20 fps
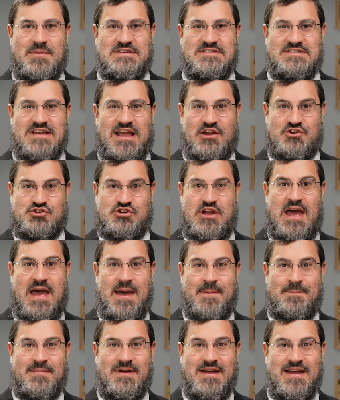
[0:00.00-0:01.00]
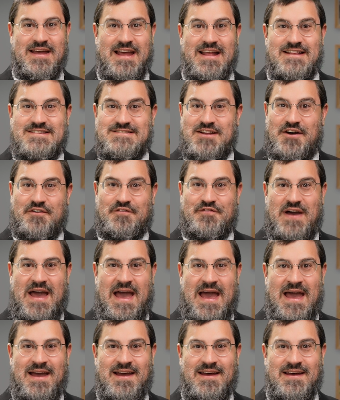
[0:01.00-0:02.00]
and say, Hashem, it's not
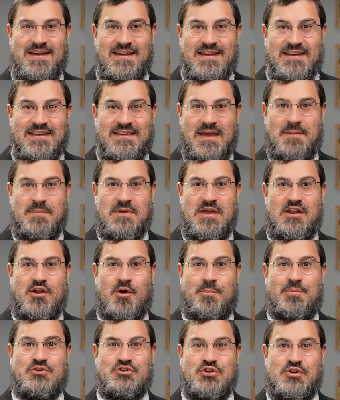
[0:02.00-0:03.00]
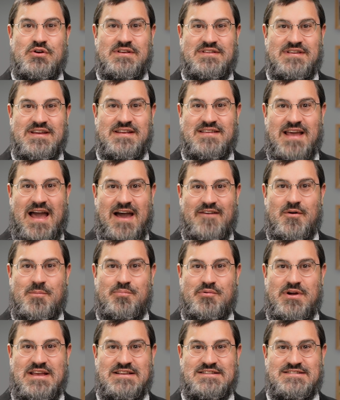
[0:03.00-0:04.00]
fair. Give me an opportunity to have a
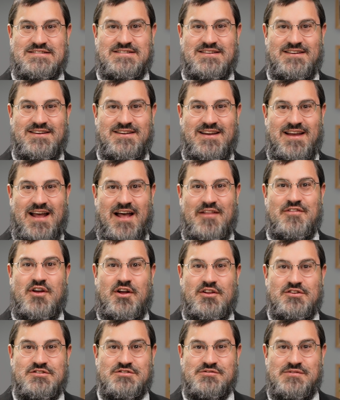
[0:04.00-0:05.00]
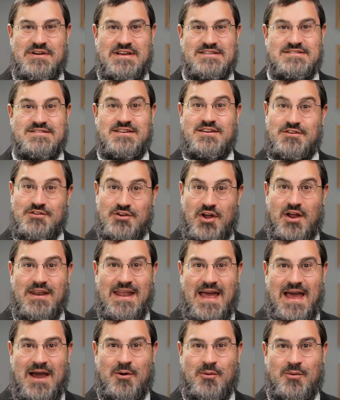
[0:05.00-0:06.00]
bris. And the answer is, not
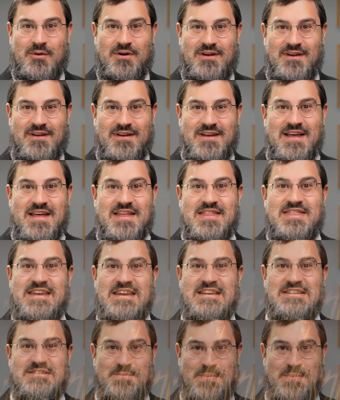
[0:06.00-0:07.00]
now. These